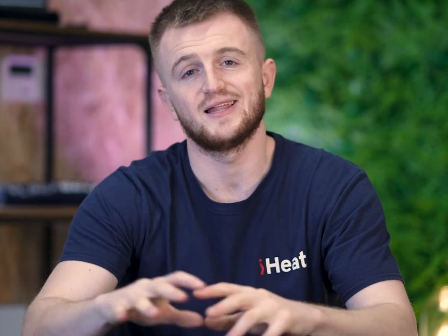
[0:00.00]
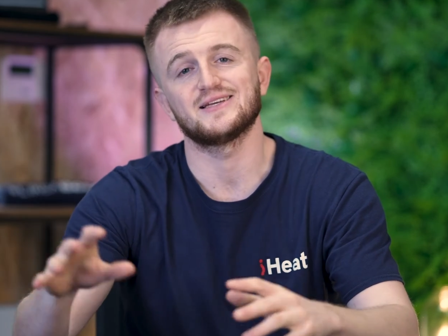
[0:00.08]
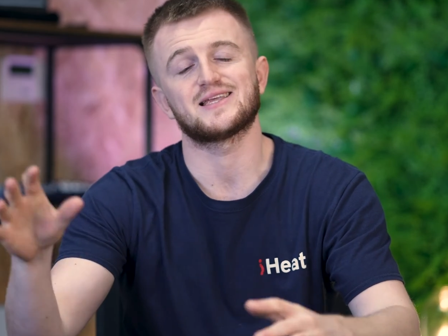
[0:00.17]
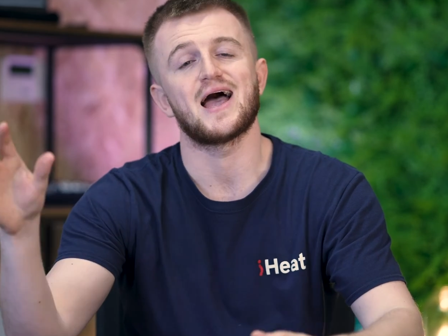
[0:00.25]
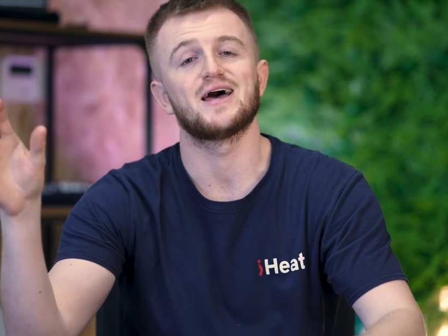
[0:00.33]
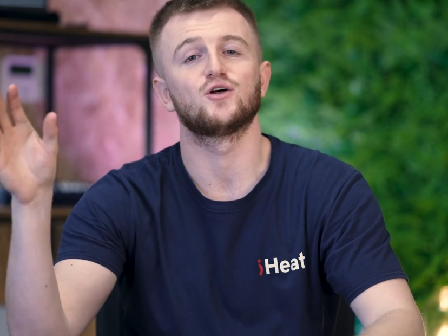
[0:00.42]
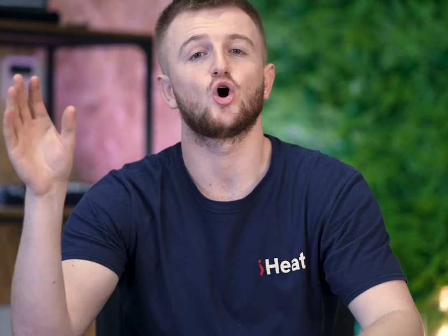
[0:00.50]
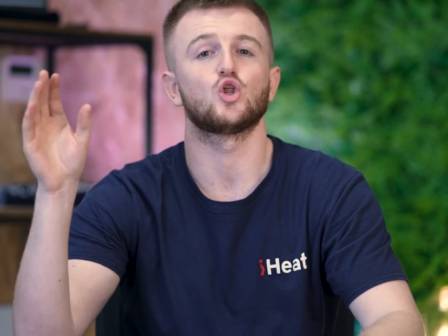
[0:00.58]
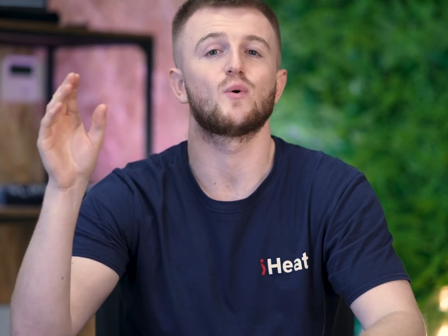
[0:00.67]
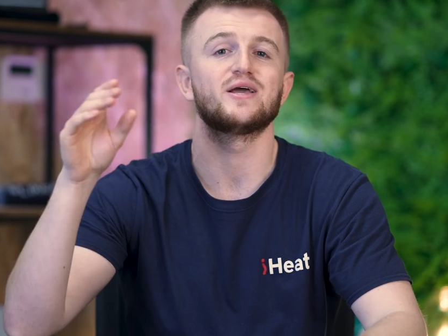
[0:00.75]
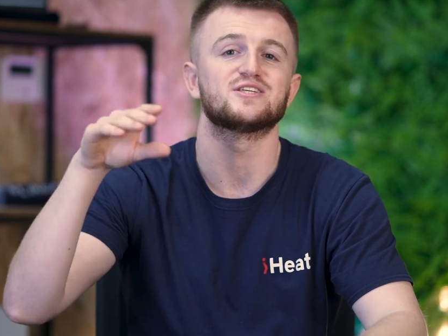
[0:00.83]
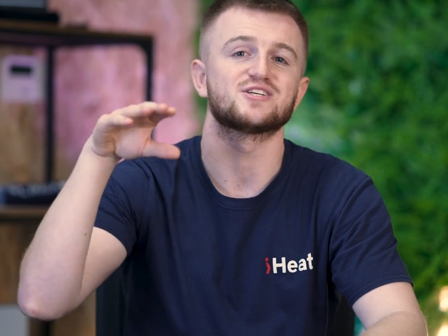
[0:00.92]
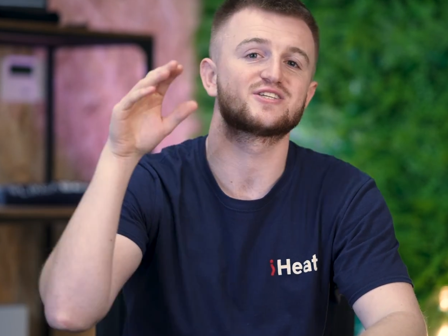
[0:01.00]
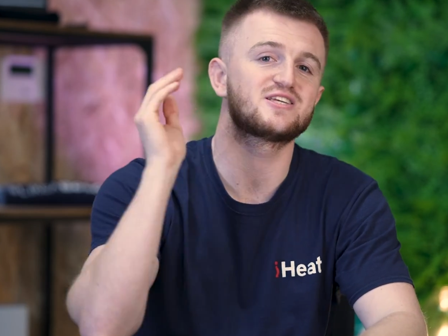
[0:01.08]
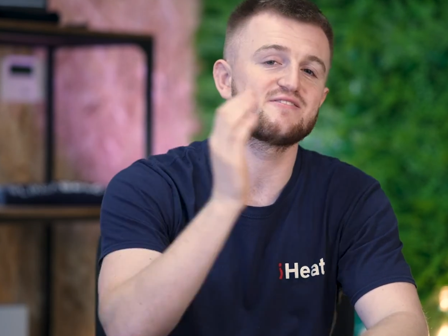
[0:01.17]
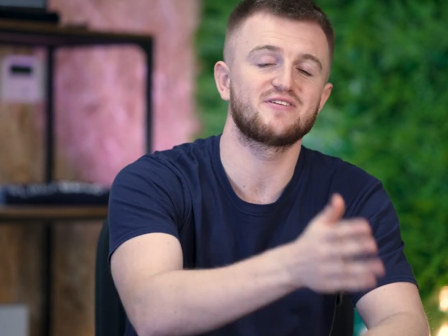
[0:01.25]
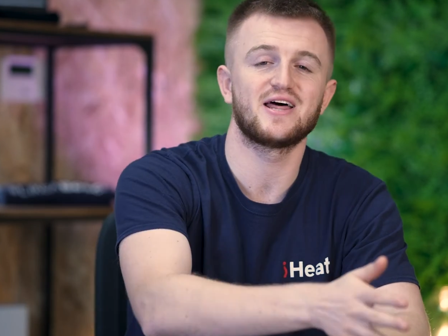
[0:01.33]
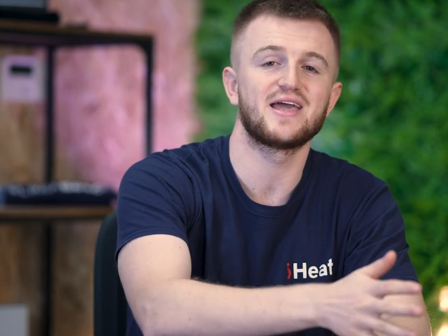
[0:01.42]
Let's head all the way to
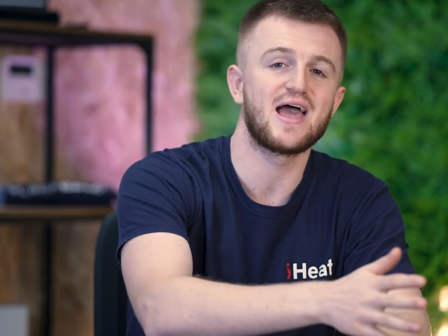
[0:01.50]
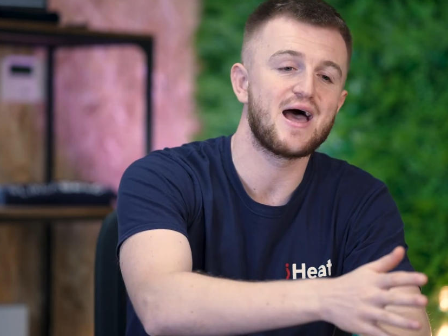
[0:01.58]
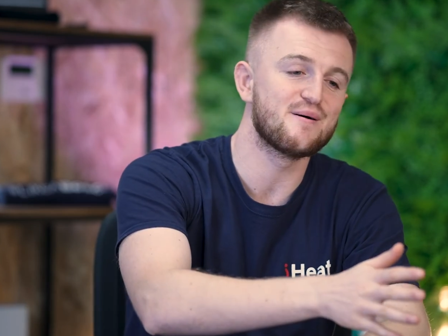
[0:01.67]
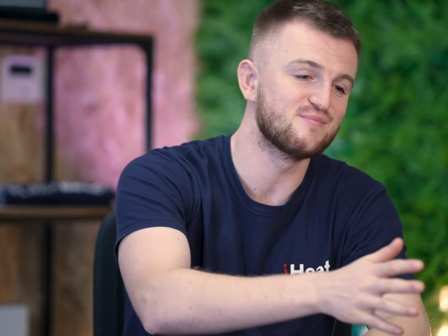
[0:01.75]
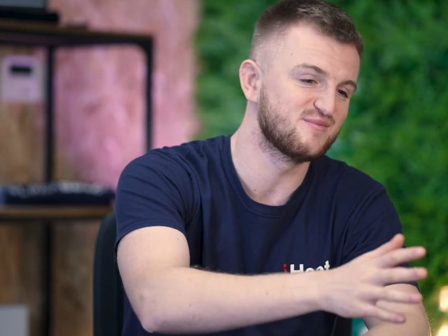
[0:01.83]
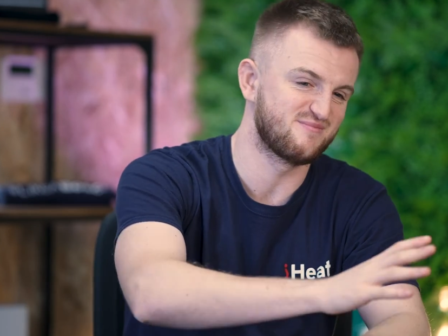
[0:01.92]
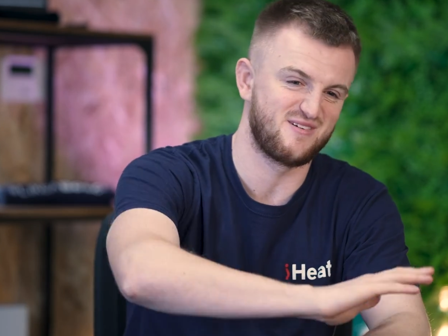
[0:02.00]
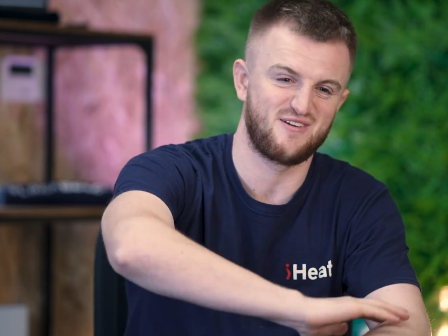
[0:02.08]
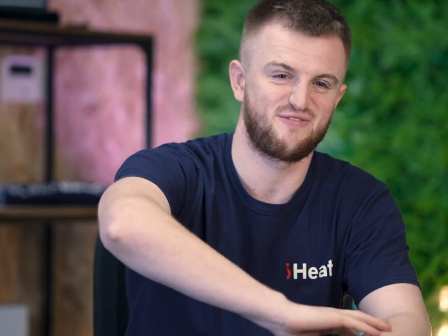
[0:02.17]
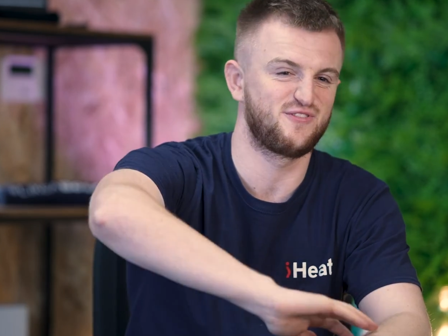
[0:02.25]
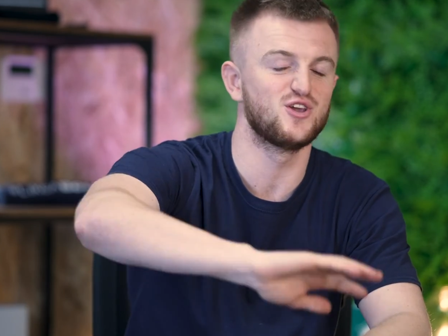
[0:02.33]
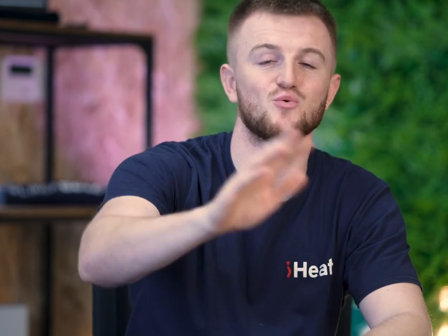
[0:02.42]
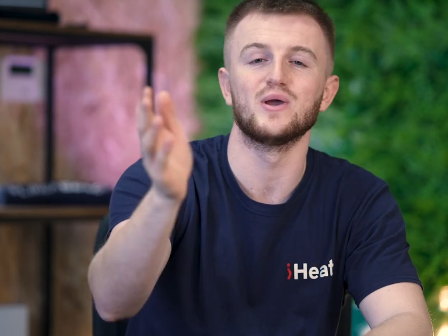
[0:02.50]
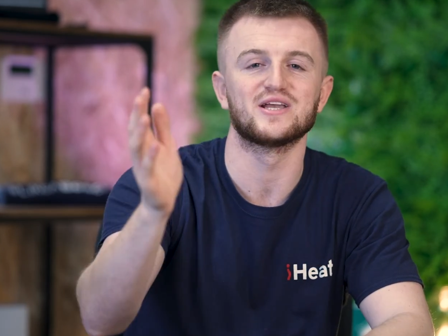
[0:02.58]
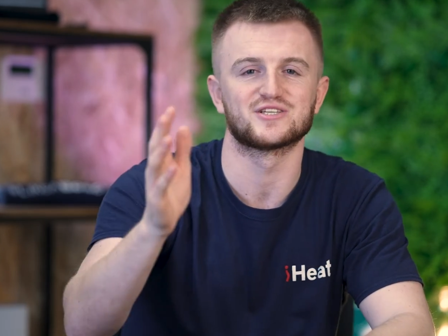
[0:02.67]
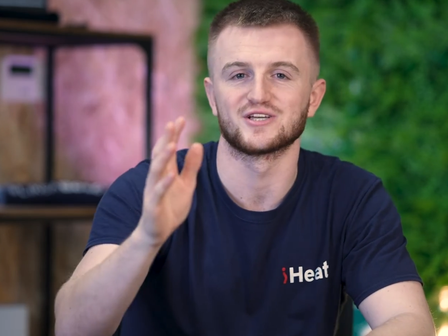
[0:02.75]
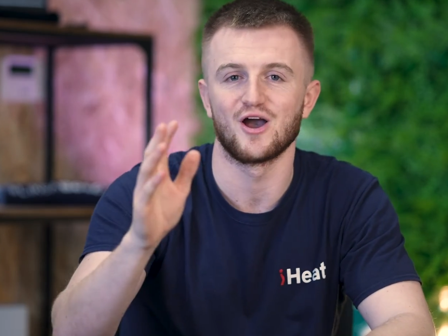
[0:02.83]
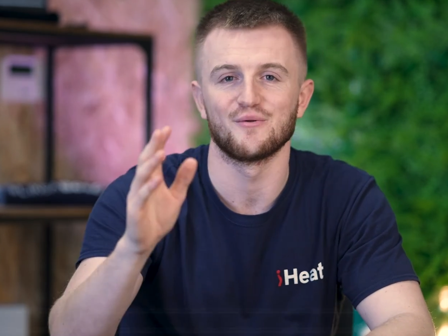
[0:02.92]
7 AM, a few
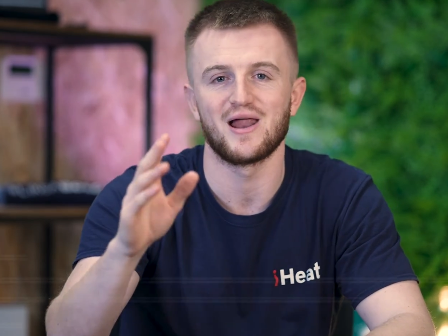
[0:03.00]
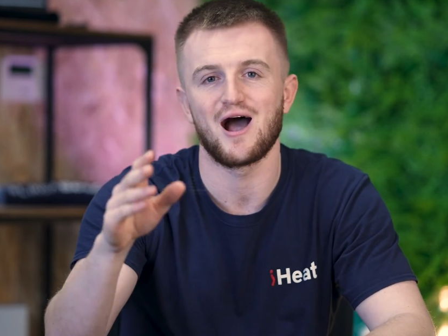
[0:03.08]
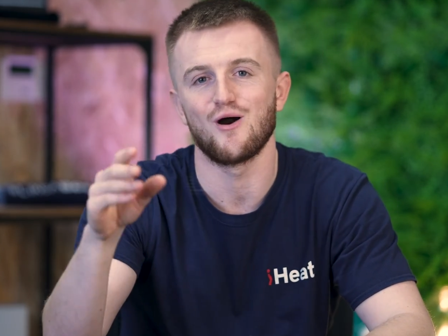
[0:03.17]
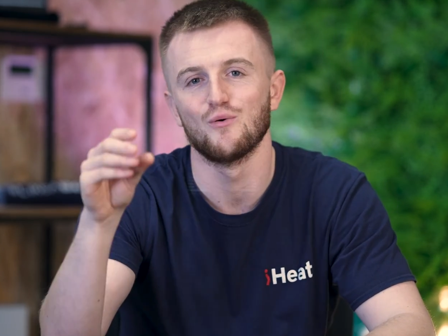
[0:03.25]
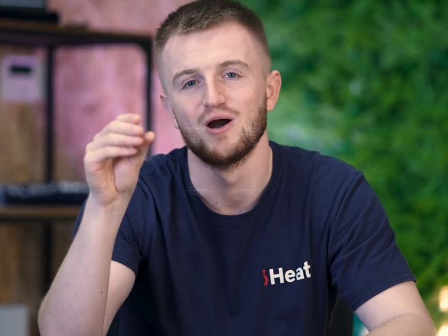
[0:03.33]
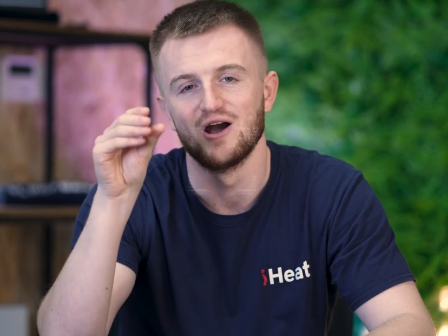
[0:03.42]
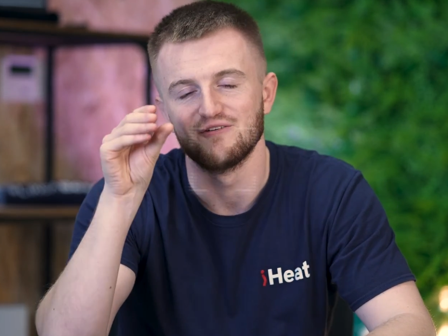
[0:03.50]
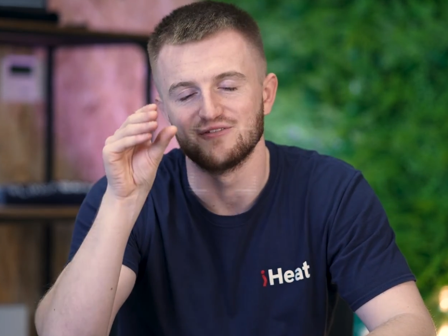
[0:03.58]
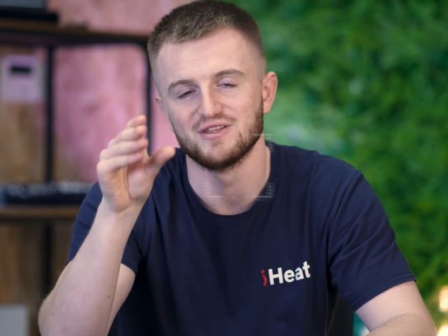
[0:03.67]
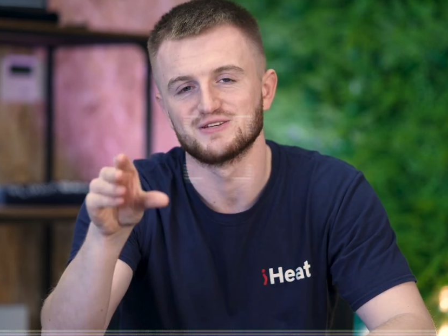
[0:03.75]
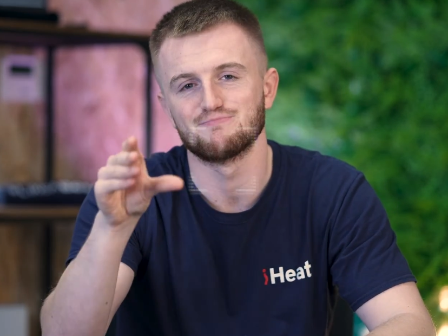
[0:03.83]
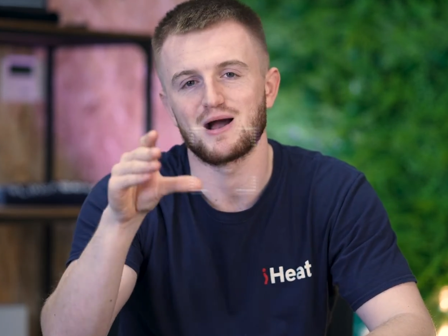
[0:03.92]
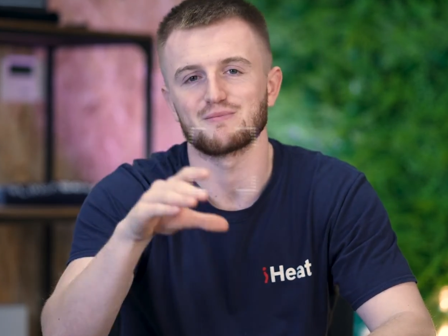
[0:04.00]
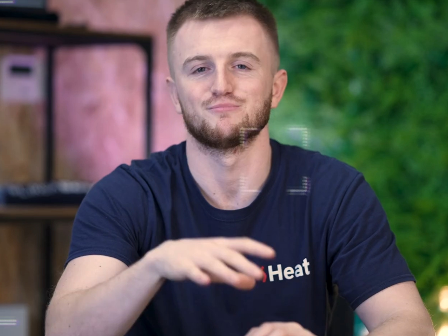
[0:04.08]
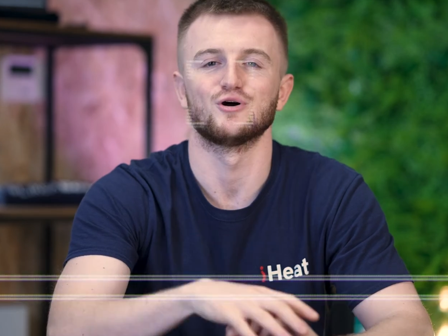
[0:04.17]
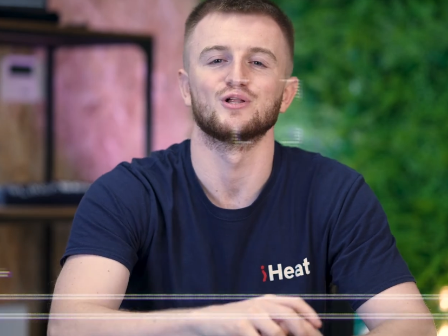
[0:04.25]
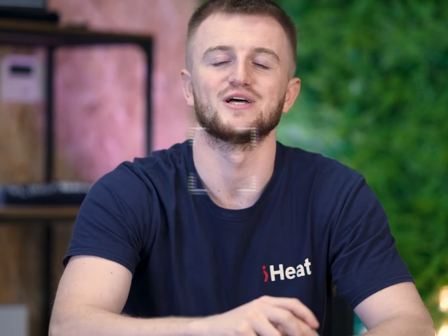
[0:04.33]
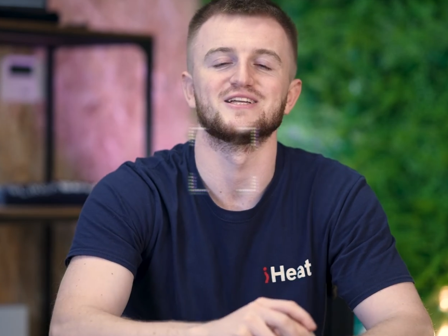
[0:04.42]
weeks ago now, for this back
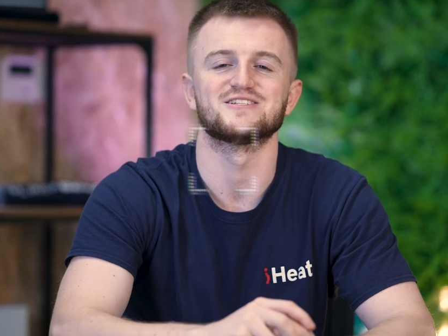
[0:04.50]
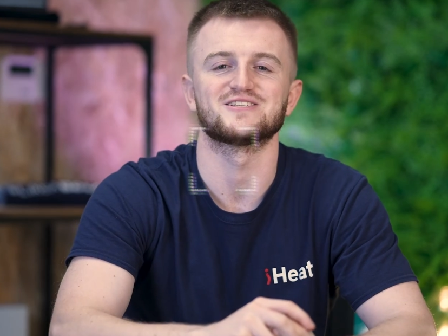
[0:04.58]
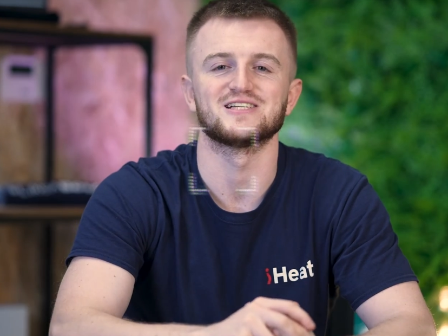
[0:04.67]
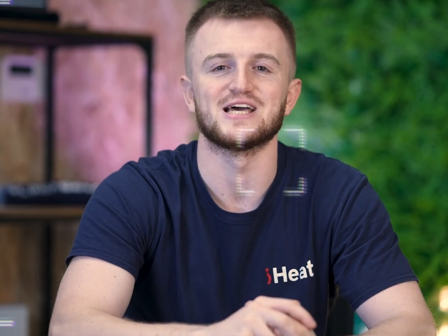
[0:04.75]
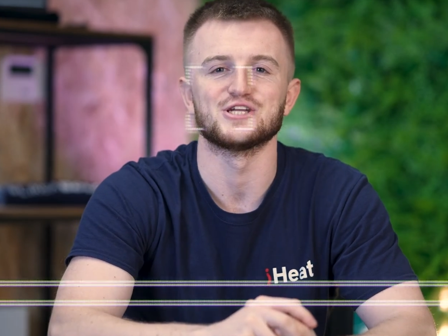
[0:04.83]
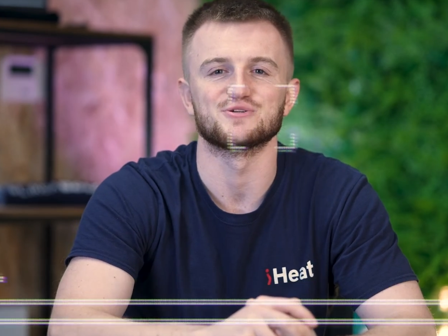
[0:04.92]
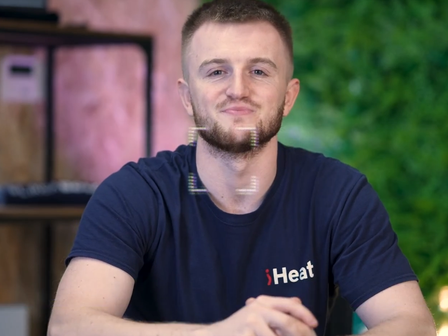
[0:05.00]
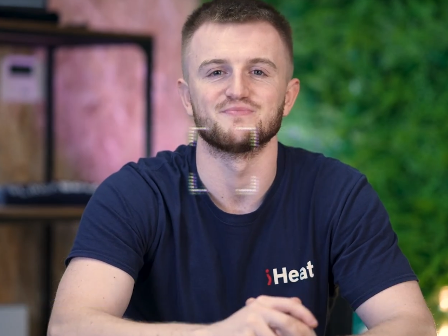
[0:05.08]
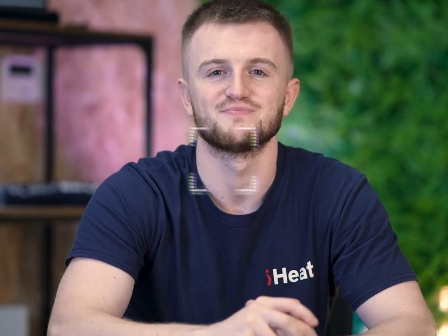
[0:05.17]
boiler installation.